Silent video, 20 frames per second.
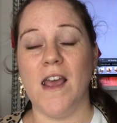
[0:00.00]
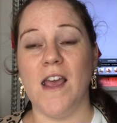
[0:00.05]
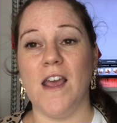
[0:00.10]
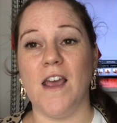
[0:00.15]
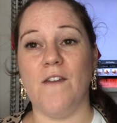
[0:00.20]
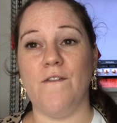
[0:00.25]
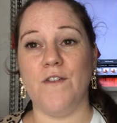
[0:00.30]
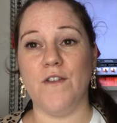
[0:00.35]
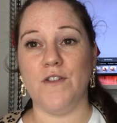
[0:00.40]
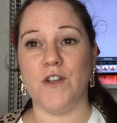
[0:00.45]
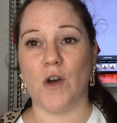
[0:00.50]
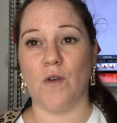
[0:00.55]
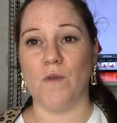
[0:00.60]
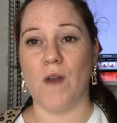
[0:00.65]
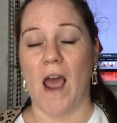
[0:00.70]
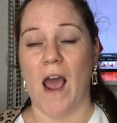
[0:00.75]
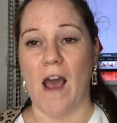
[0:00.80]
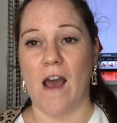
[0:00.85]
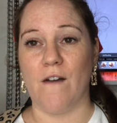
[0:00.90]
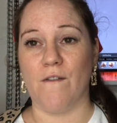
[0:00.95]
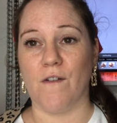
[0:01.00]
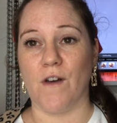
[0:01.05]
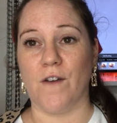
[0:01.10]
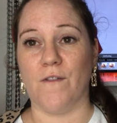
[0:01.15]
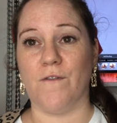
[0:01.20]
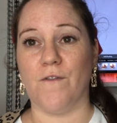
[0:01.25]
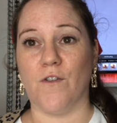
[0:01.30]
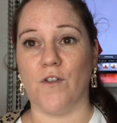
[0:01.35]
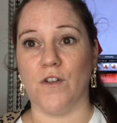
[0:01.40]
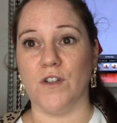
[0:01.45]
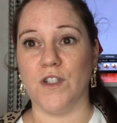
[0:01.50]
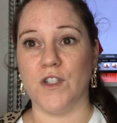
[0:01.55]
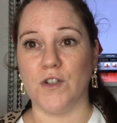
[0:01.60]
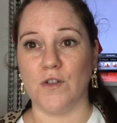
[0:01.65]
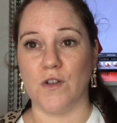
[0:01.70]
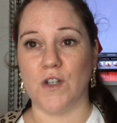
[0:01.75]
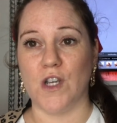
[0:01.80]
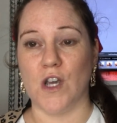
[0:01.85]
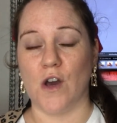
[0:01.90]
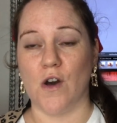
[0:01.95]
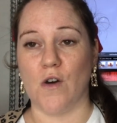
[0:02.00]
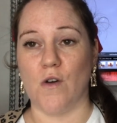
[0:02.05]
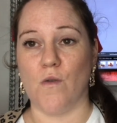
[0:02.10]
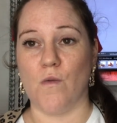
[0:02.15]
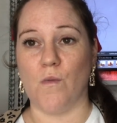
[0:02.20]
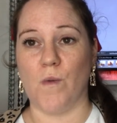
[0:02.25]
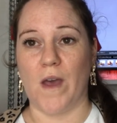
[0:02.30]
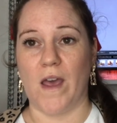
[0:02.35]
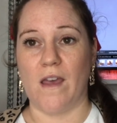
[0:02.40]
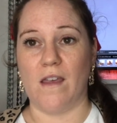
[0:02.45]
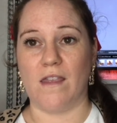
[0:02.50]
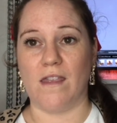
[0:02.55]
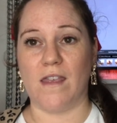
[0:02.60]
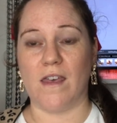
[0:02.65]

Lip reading: If you don't have a full studio with